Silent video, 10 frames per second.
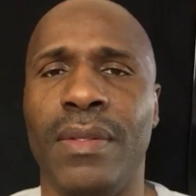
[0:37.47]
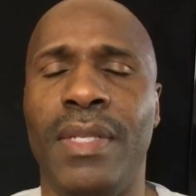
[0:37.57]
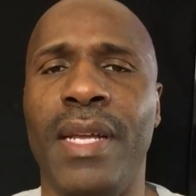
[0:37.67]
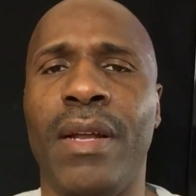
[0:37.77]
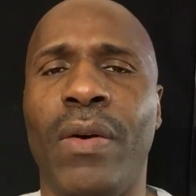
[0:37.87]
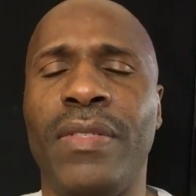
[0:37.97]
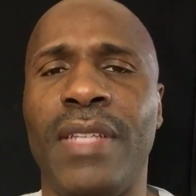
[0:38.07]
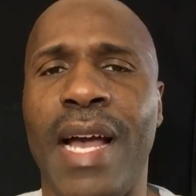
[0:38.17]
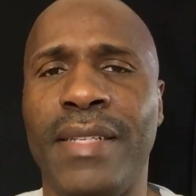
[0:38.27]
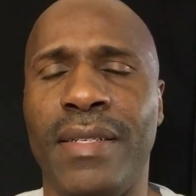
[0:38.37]
Dino
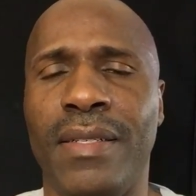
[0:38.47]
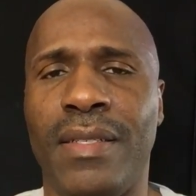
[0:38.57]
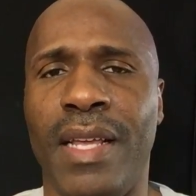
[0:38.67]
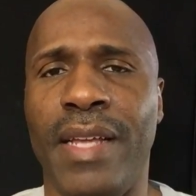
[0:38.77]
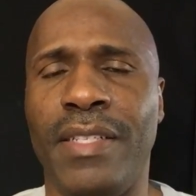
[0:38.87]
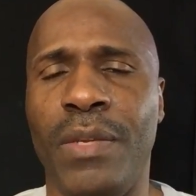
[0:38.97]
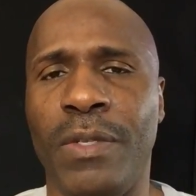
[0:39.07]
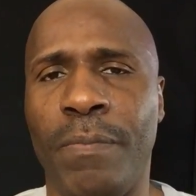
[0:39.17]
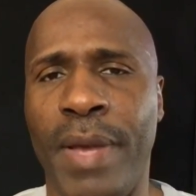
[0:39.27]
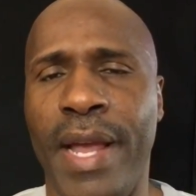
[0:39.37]
Sajudin says he
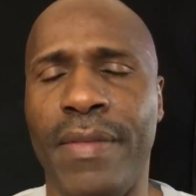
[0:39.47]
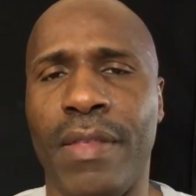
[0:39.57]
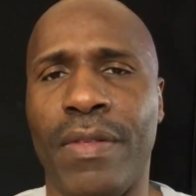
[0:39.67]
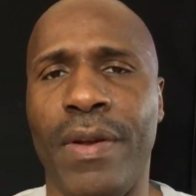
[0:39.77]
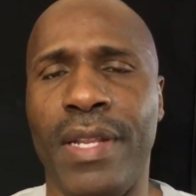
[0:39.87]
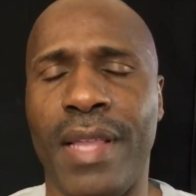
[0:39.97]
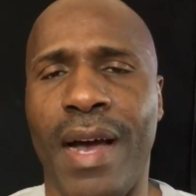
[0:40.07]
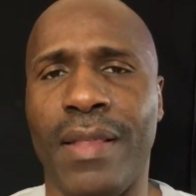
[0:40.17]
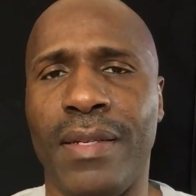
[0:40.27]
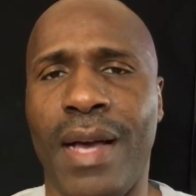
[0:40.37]
was paid the
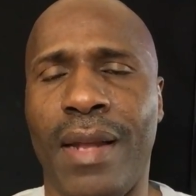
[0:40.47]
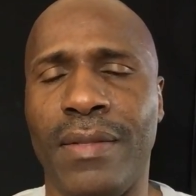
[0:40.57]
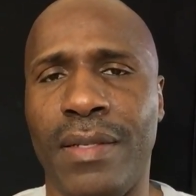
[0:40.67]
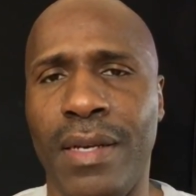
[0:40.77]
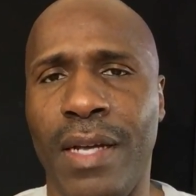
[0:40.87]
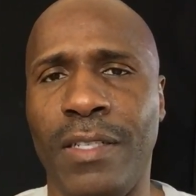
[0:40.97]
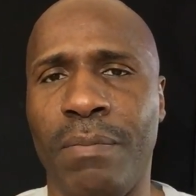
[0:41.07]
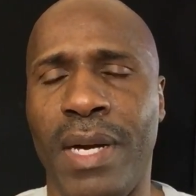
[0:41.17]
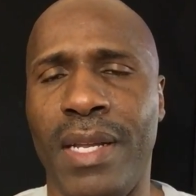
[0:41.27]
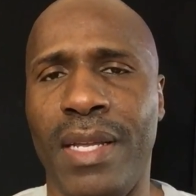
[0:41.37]
$30,000 in hush
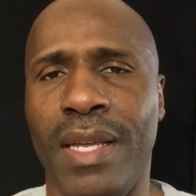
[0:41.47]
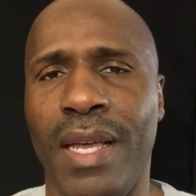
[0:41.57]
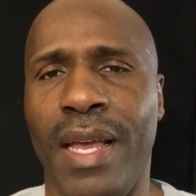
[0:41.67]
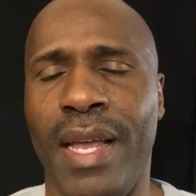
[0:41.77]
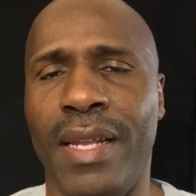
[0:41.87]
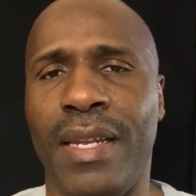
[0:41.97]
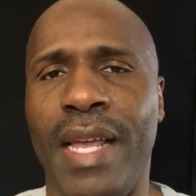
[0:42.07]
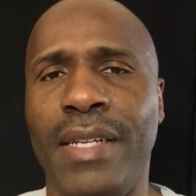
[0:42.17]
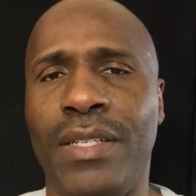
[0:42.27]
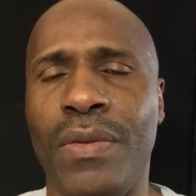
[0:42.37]
money in
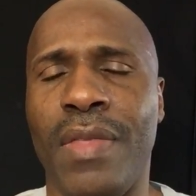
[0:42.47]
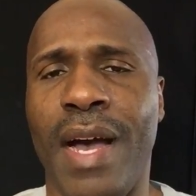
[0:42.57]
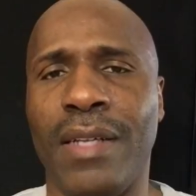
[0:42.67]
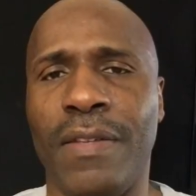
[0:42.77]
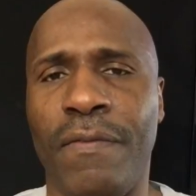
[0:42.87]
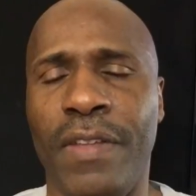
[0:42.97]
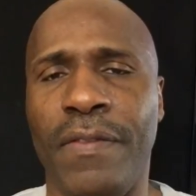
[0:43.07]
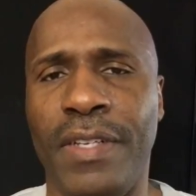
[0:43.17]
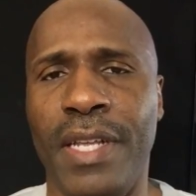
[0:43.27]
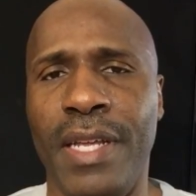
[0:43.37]
late
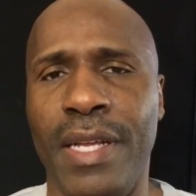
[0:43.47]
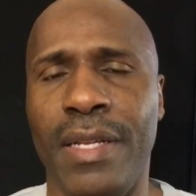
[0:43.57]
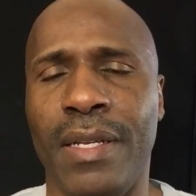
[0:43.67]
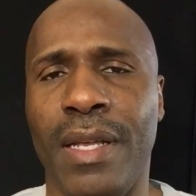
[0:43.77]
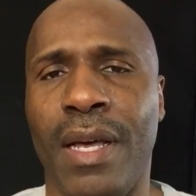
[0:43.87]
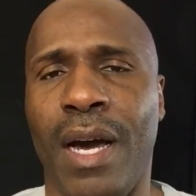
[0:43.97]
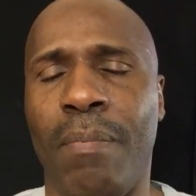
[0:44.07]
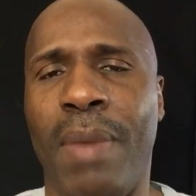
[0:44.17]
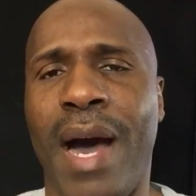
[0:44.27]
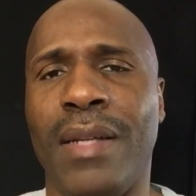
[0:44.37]
2015
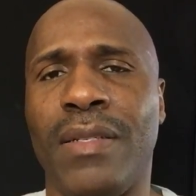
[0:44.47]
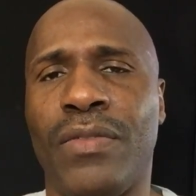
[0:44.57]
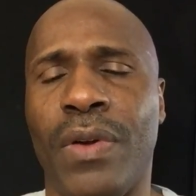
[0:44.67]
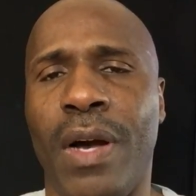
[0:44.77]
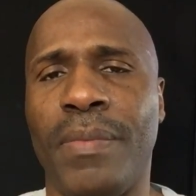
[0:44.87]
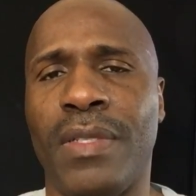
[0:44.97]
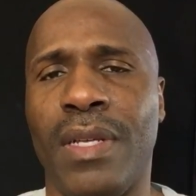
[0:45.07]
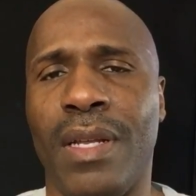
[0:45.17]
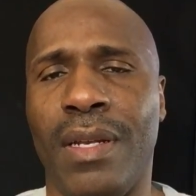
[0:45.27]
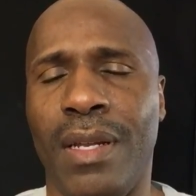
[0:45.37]
about Trump's
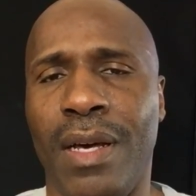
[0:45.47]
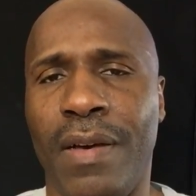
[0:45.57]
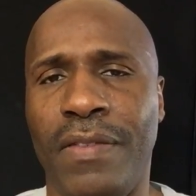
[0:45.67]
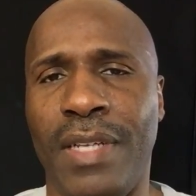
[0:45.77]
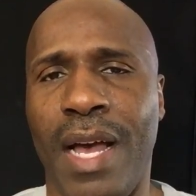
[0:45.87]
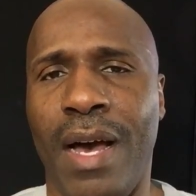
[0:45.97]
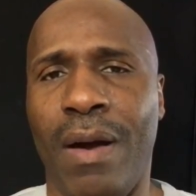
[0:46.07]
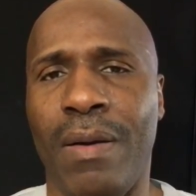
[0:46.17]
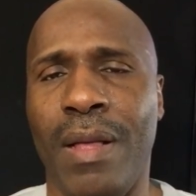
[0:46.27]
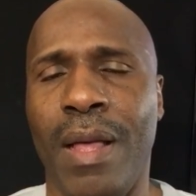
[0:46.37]
love
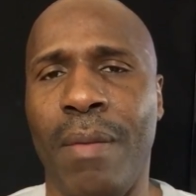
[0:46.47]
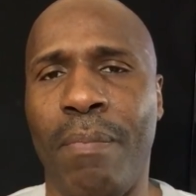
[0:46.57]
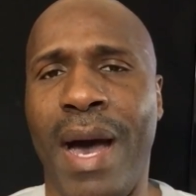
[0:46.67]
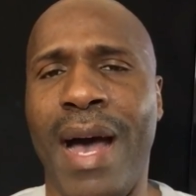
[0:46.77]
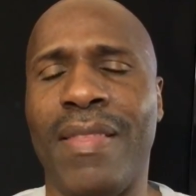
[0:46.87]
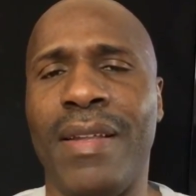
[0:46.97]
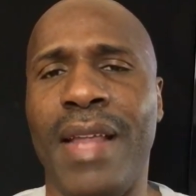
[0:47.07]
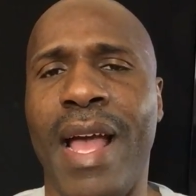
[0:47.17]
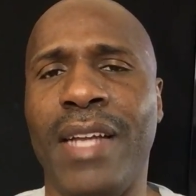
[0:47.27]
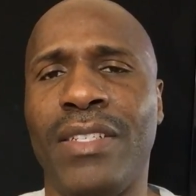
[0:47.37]
child by the
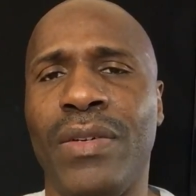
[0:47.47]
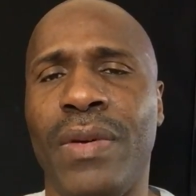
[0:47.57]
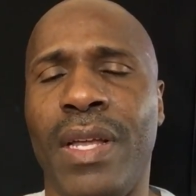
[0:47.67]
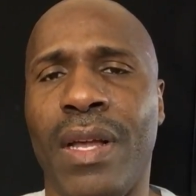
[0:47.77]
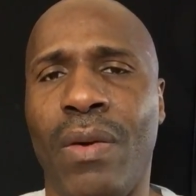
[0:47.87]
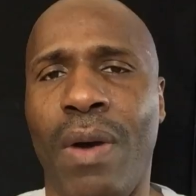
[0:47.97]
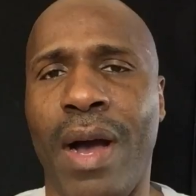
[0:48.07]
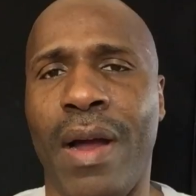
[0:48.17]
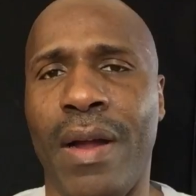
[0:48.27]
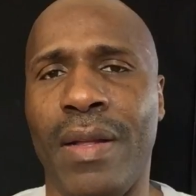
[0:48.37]
National
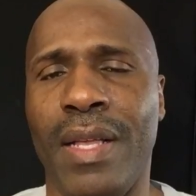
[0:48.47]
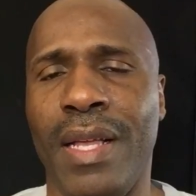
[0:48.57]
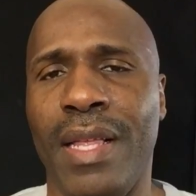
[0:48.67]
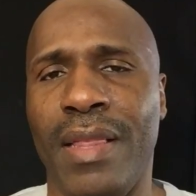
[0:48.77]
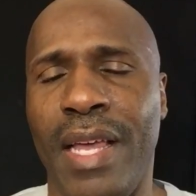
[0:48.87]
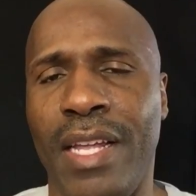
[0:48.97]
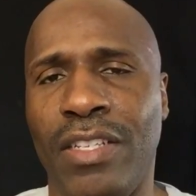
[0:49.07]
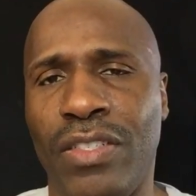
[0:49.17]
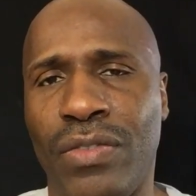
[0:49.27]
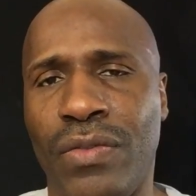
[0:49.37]
Enquirer. They
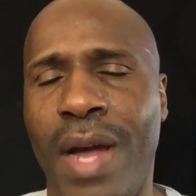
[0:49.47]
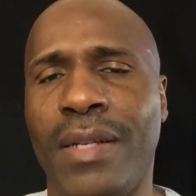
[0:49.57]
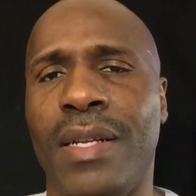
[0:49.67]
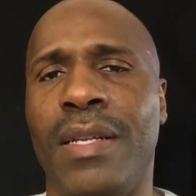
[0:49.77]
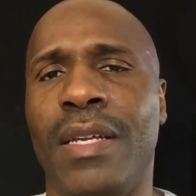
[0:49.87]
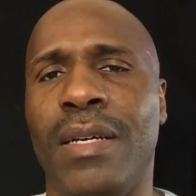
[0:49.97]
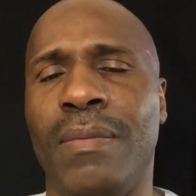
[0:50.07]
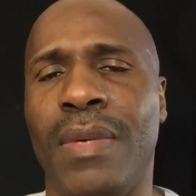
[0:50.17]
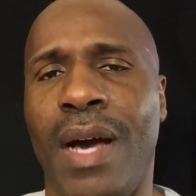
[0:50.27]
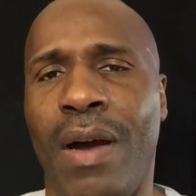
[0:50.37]
instructed him,
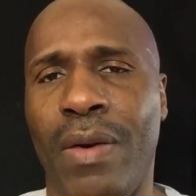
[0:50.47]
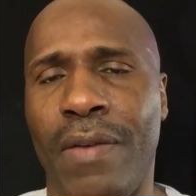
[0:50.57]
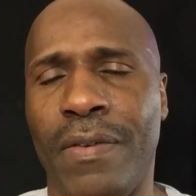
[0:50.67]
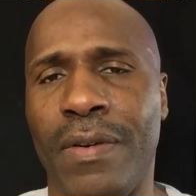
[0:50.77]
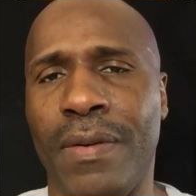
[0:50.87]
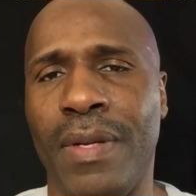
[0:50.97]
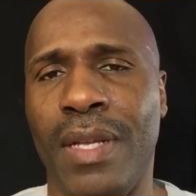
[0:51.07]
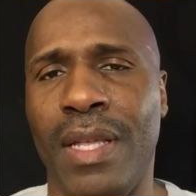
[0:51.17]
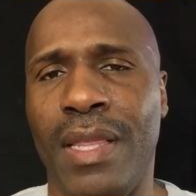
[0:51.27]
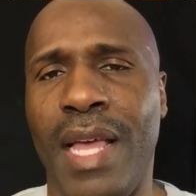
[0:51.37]
however,
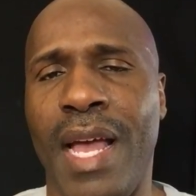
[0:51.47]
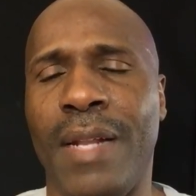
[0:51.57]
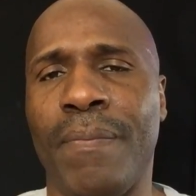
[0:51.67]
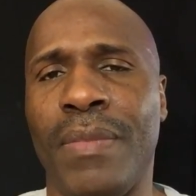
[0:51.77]
that